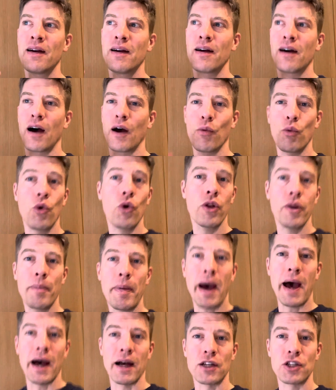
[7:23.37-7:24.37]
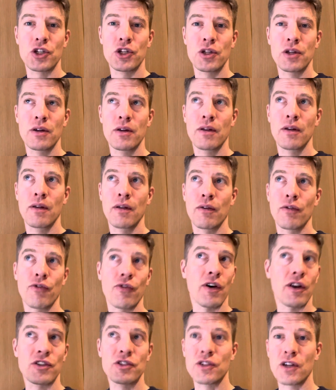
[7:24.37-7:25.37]
I wore the patch,
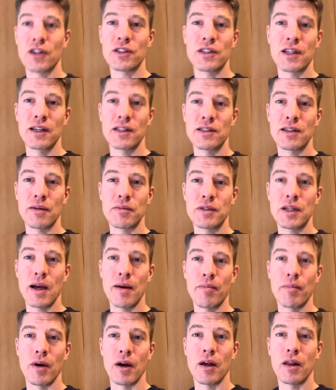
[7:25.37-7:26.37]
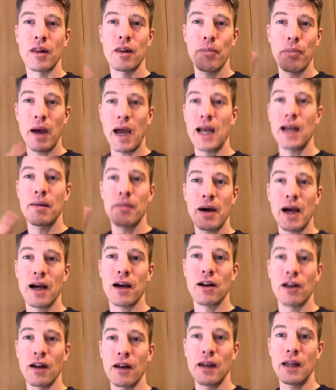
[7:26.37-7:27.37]
first starting in September, the pain in my
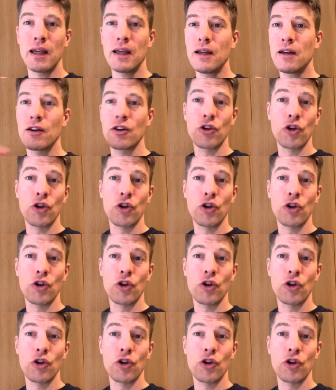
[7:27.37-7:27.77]
ankle and knee,